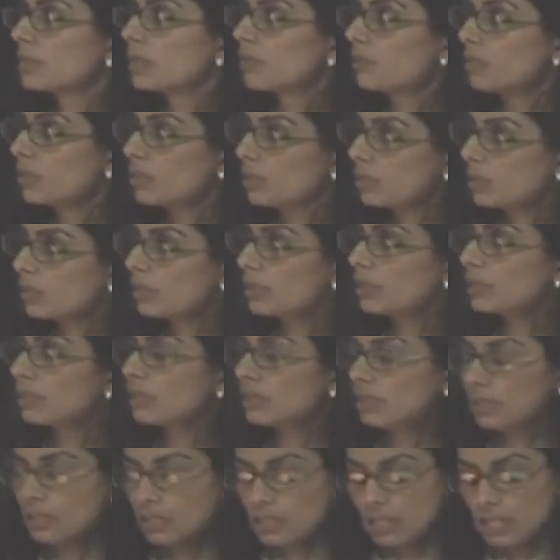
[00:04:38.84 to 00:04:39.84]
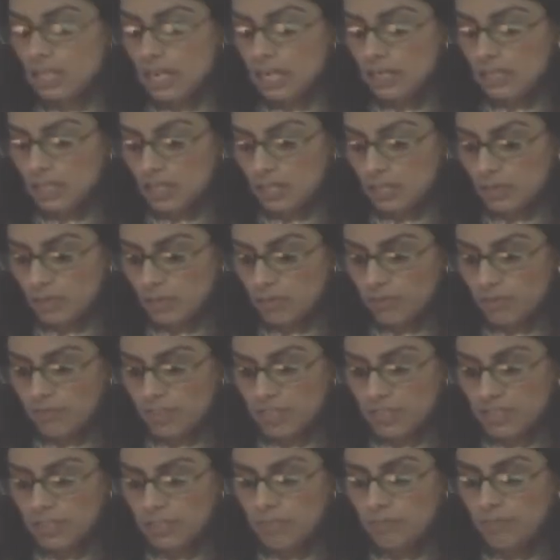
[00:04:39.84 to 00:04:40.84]
We're going to get into
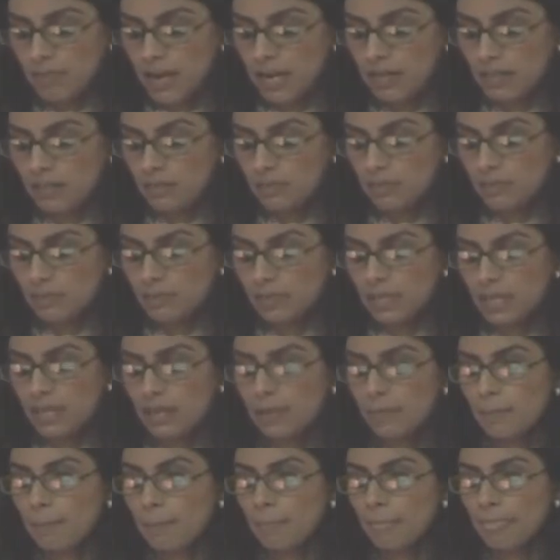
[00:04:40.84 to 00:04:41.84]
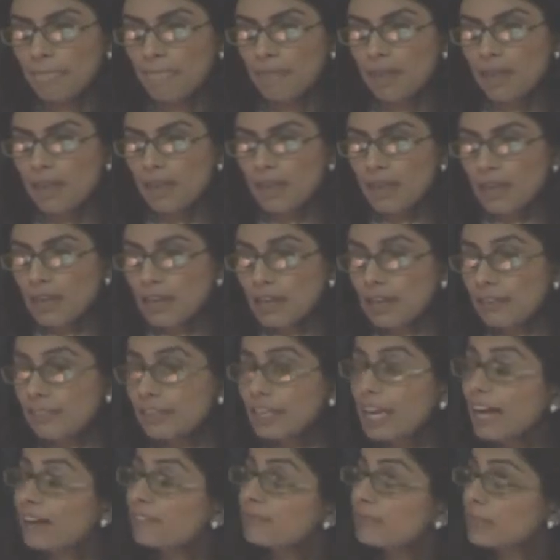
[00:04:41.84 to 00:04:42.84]
defensive patent pooling.
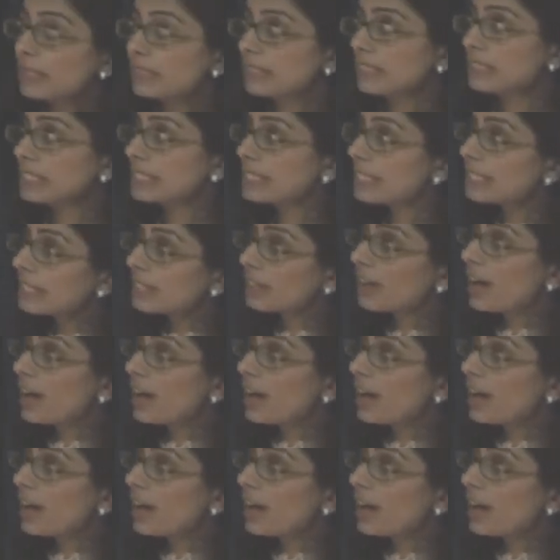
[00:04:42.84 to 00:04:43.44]
We have partners in the